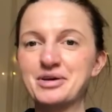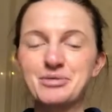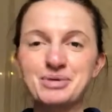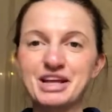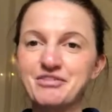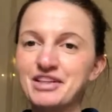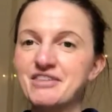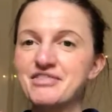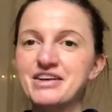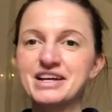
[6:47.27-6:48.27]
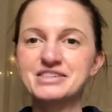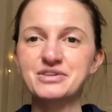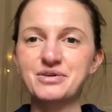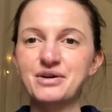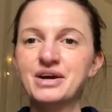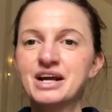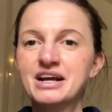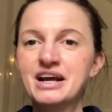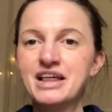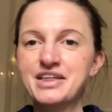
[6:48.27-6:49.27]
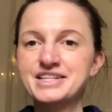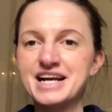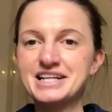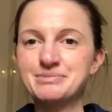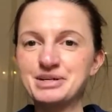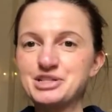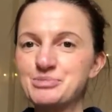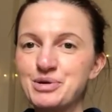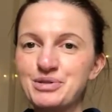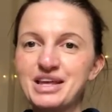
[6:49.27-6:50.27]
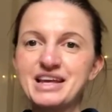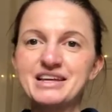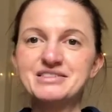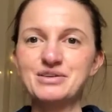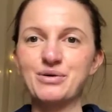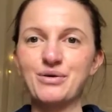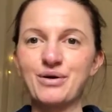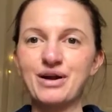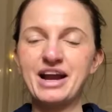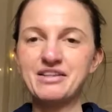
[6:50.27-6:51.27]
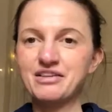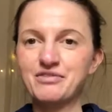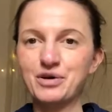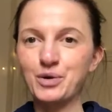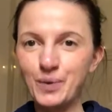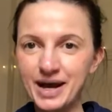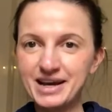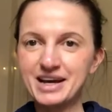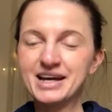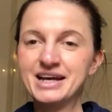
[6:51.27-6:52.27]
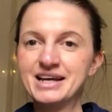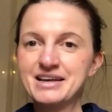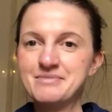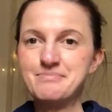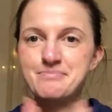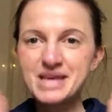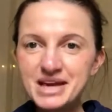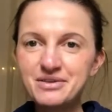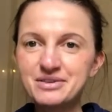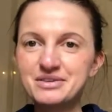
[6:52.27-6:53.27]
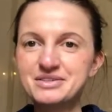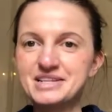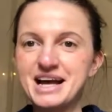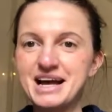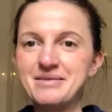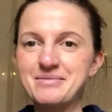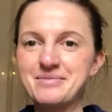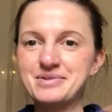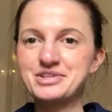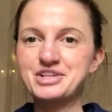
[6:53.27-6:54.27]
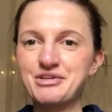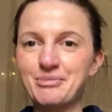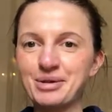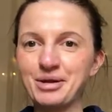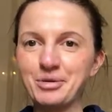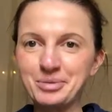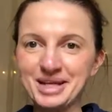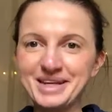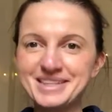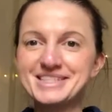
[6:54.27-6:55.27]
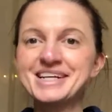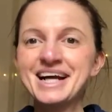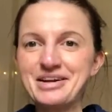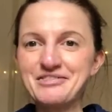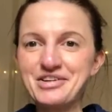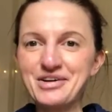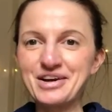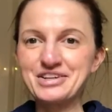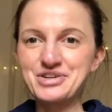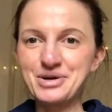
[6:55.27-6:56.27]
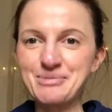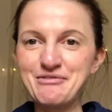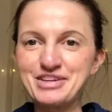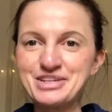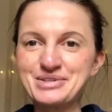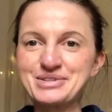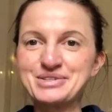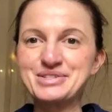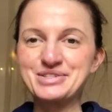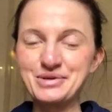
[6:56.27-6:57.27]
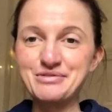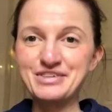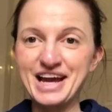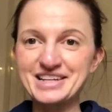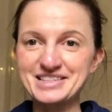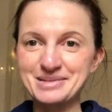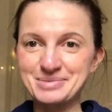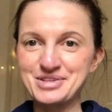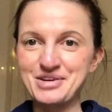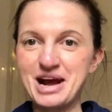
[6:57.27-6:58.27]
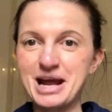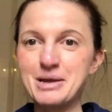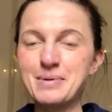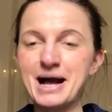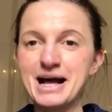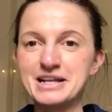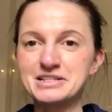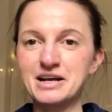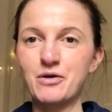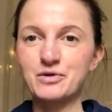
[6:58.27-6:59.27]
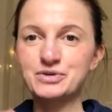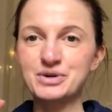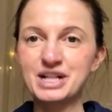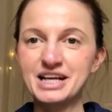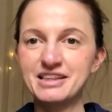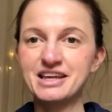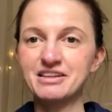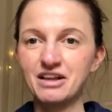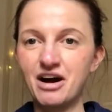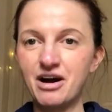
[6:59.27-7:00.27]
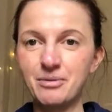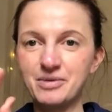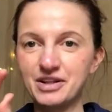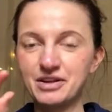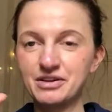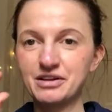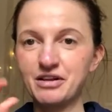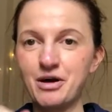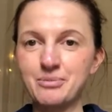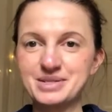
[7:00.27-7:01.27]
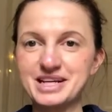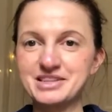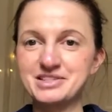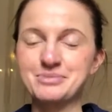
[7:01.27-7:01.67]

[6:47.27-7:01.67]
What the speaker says: could be like flavourings or things to add to my smoothies or anything for quick meals, share it below please. And if you're enjoying my videos, don't forget to subscribe, and also click the alarm, the little alarm beside the